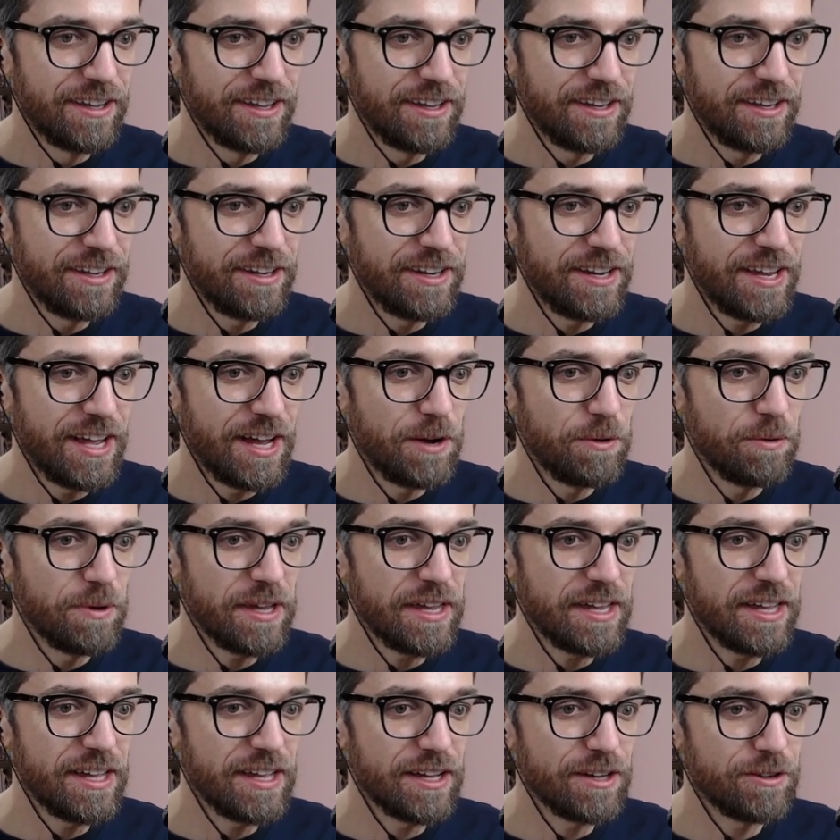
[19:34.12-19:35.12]
And now we
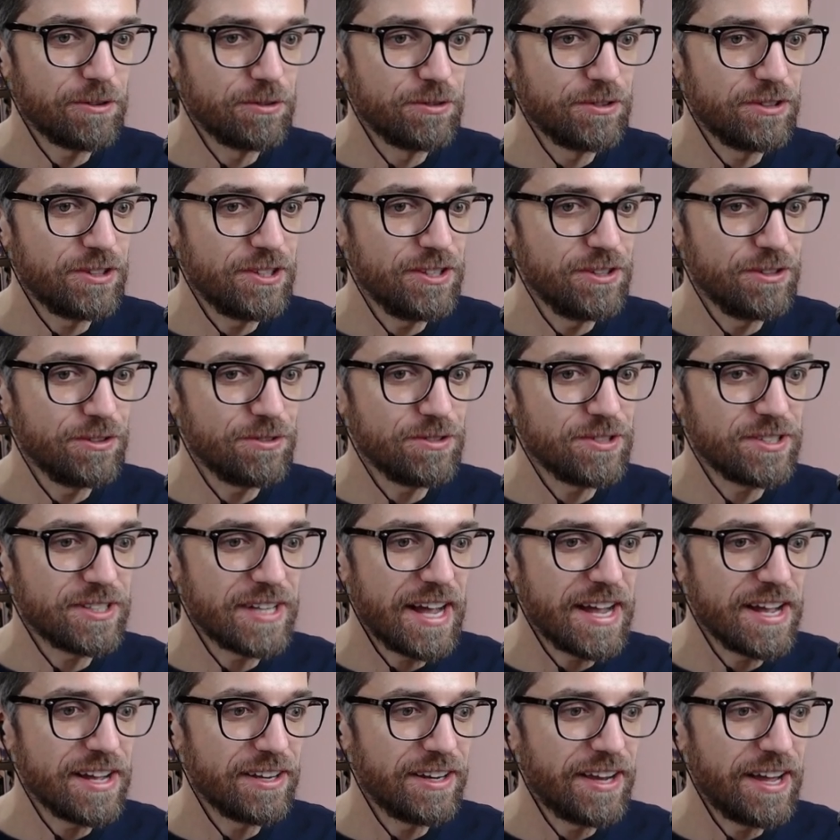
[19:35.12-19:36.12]
can continue to
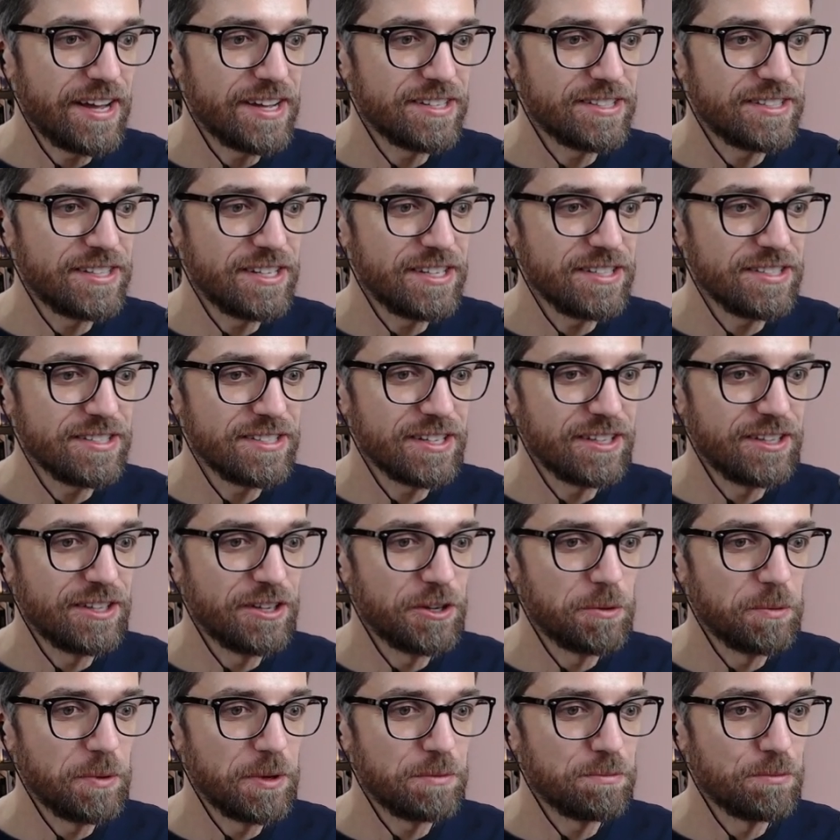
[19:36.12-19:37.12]
stylize this a
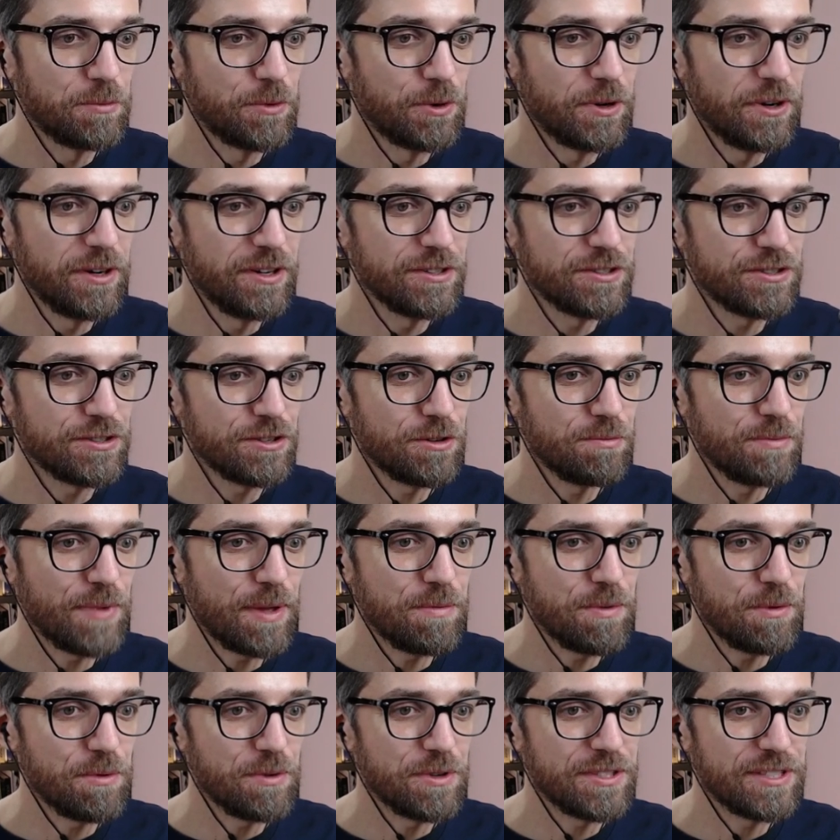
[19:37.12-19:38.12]
little bit more. So
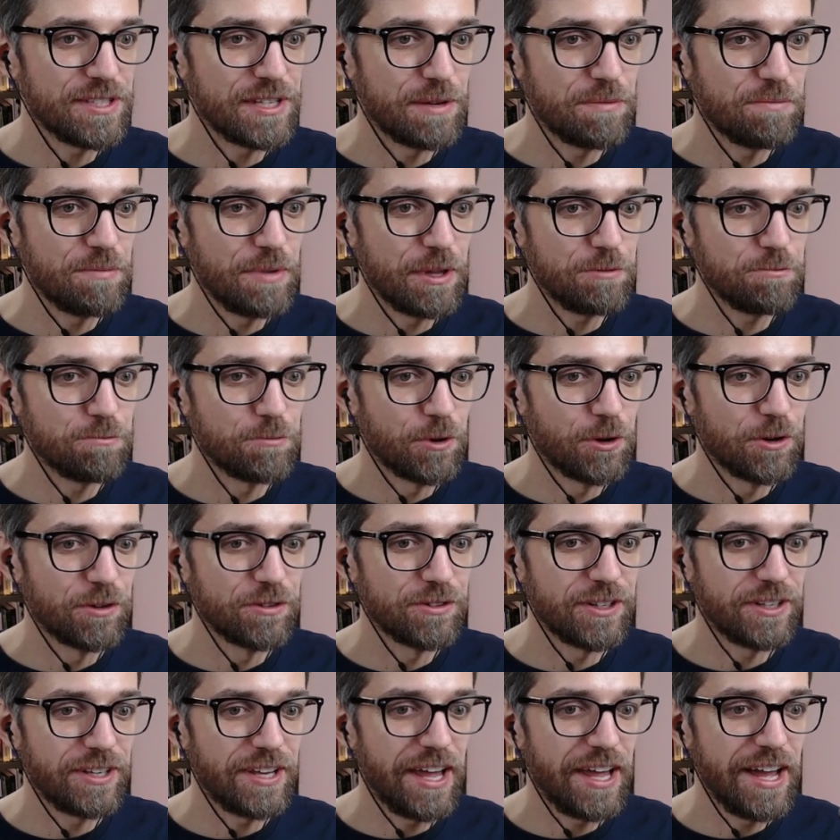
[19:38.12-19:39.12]
maybe we see a bit more of
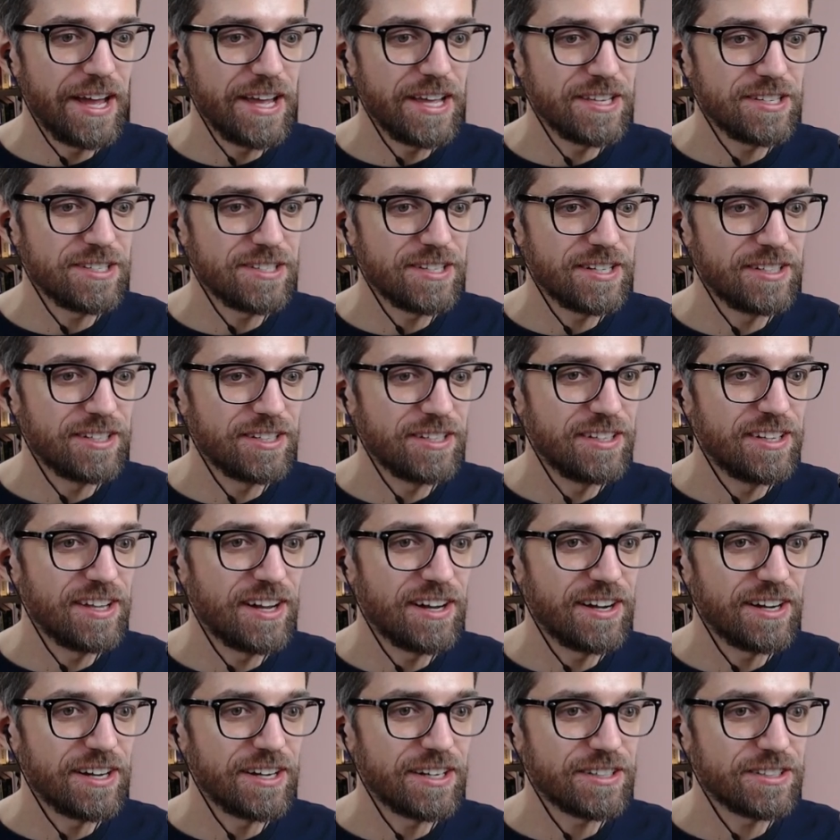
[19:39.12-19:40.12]
the lights and the
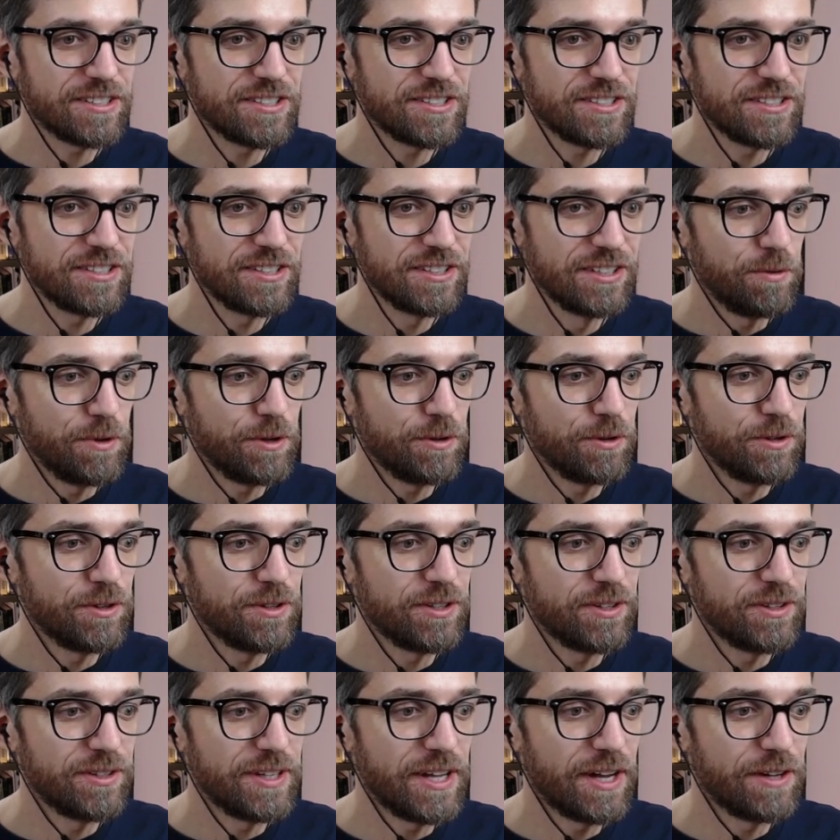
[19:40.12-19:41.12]
darks. We could
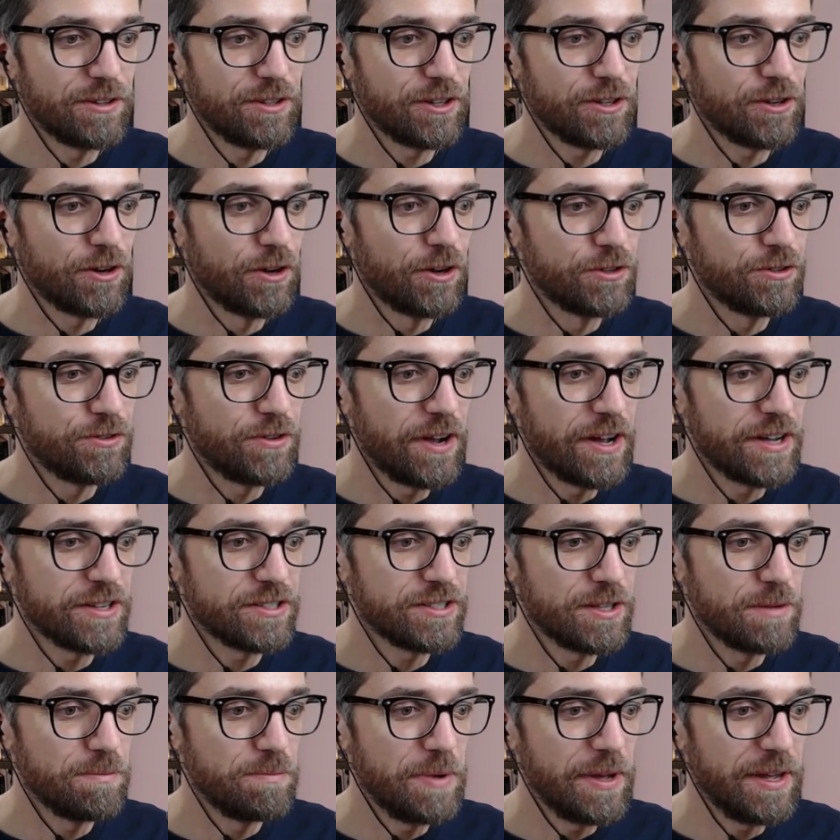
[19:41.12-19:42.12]
turn down the
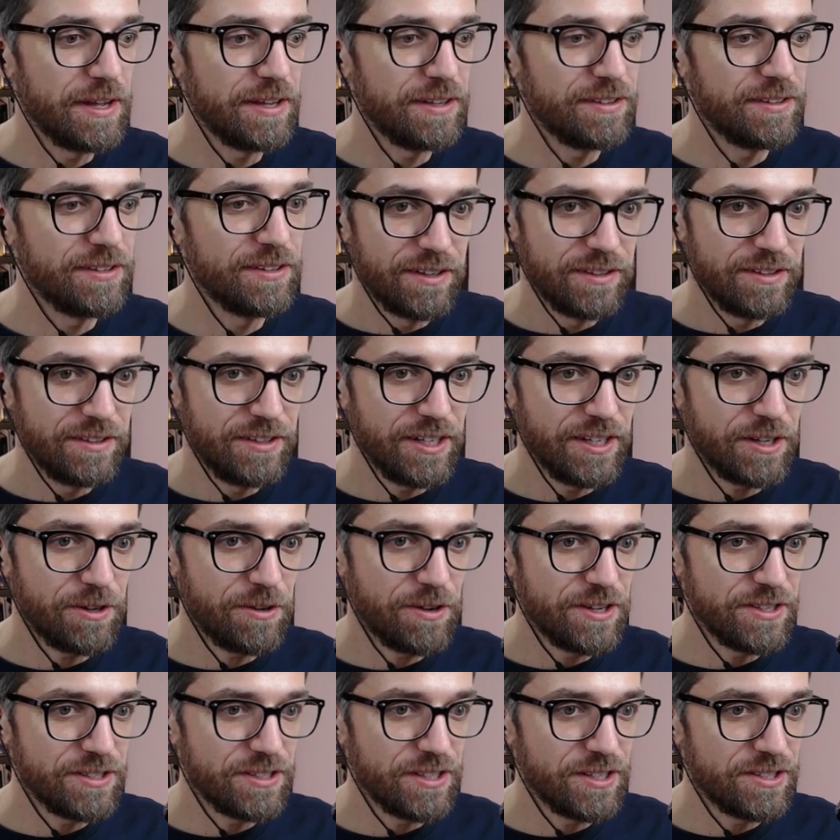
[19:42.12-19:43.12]
contrast a bit,
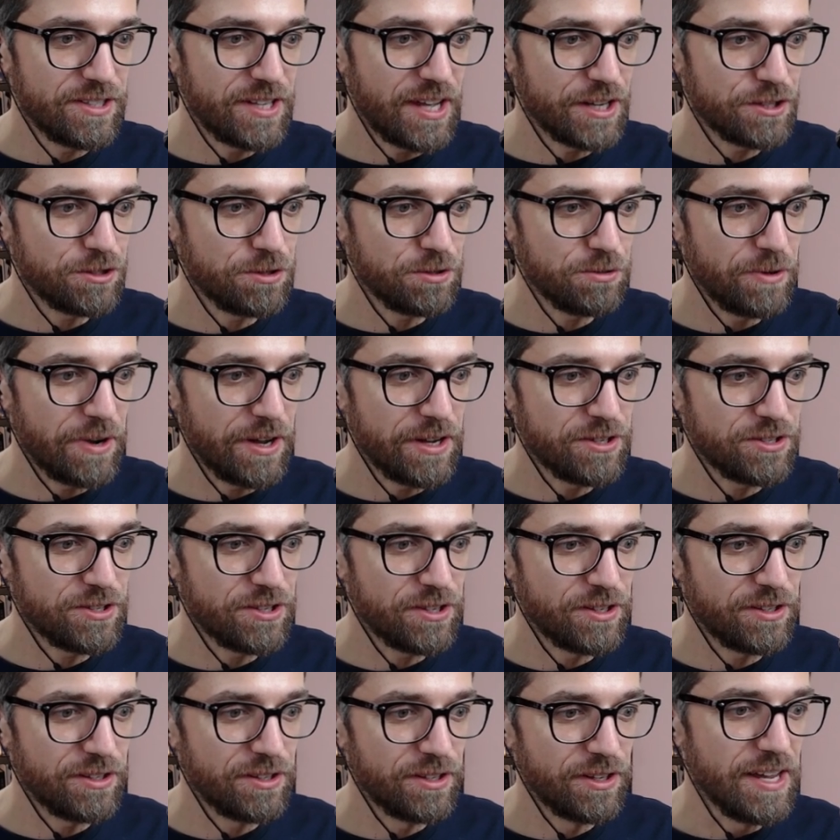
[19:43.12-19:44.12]
decrease the
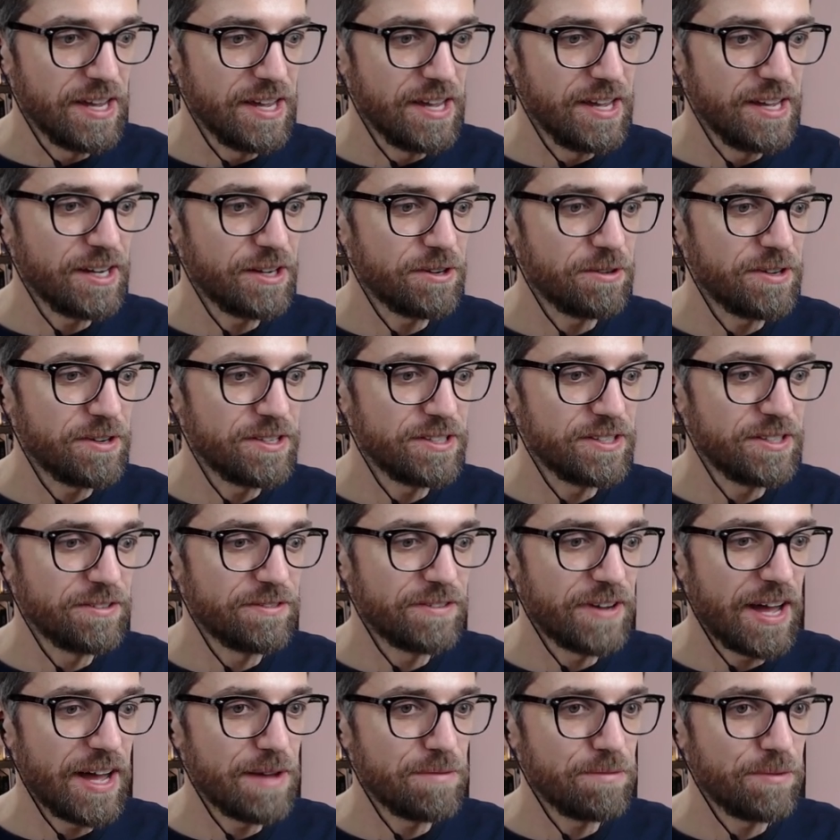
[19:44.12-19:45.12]
saturation, increase the
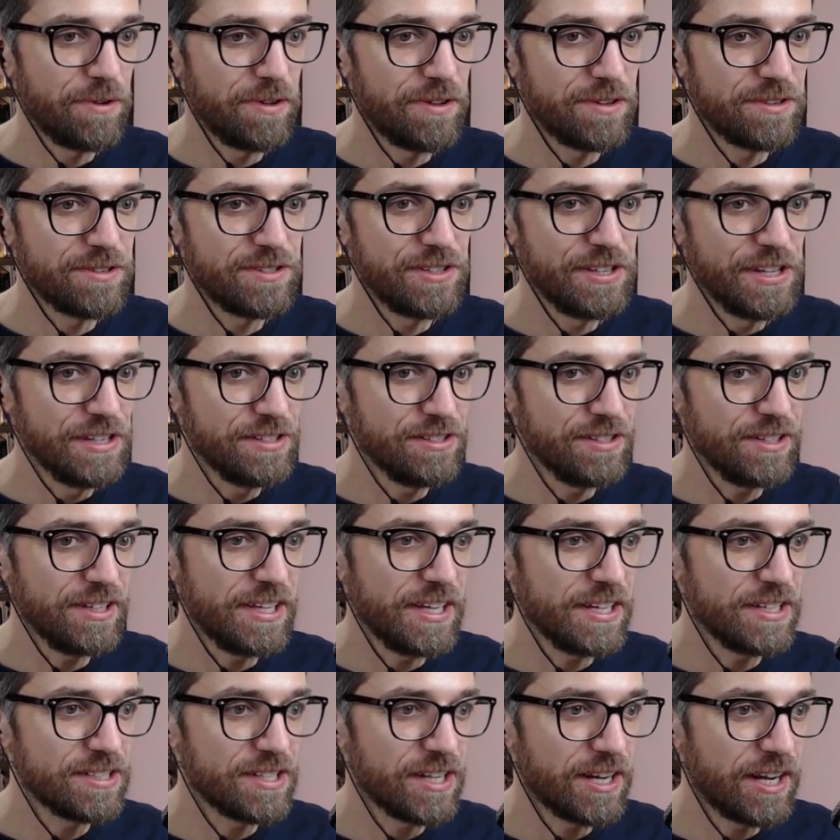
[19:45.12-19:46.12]
vibrance. These are
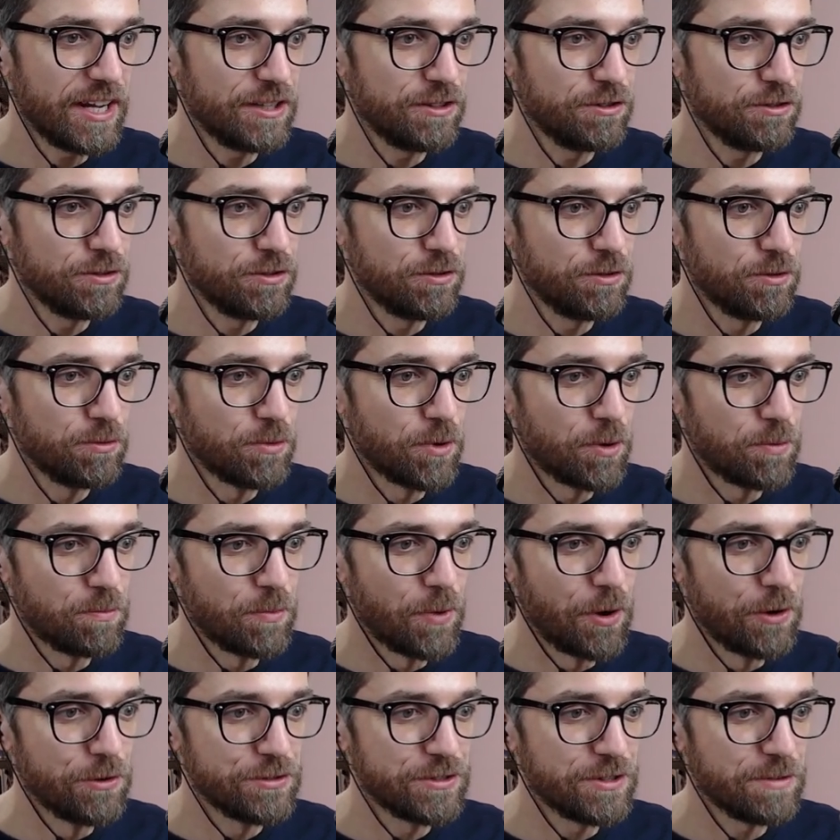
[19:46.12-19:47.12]
things that I do to
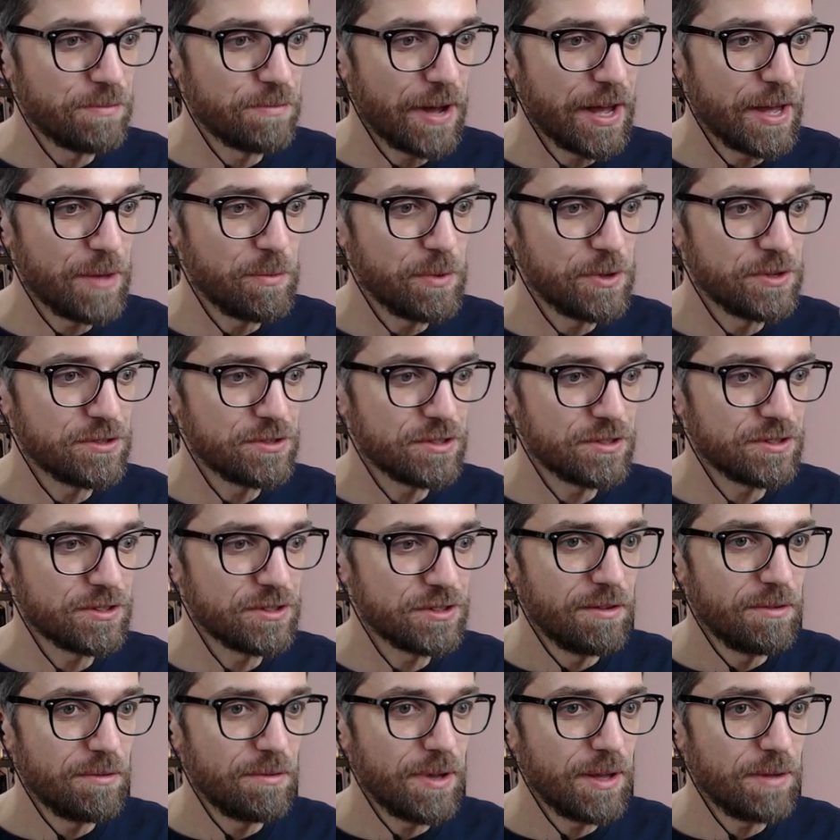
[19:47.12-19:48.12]
most of my
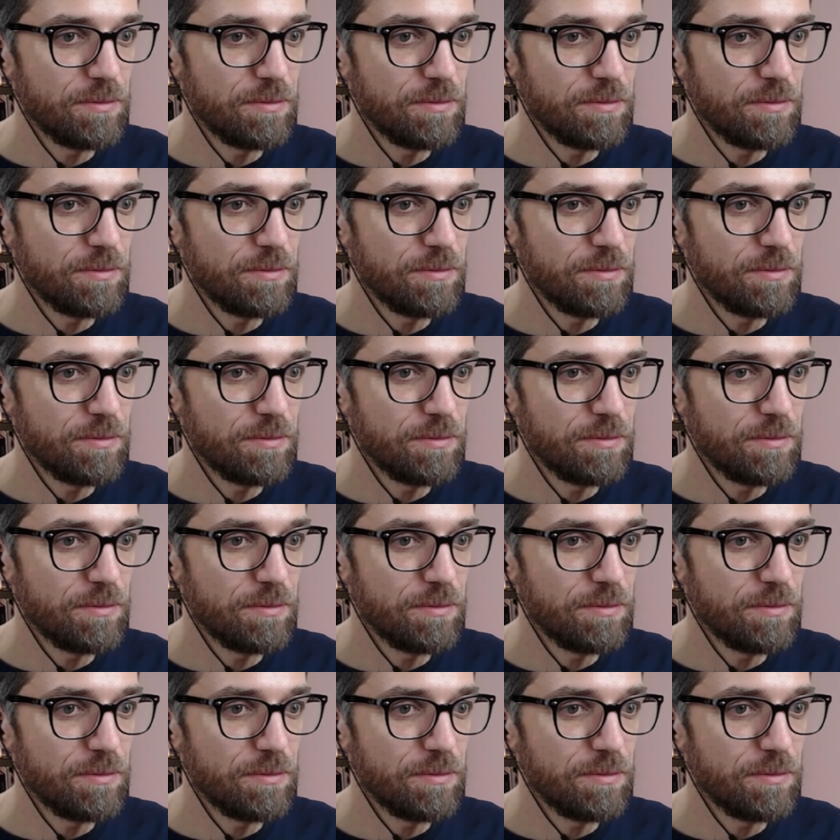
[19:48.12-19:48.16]
images.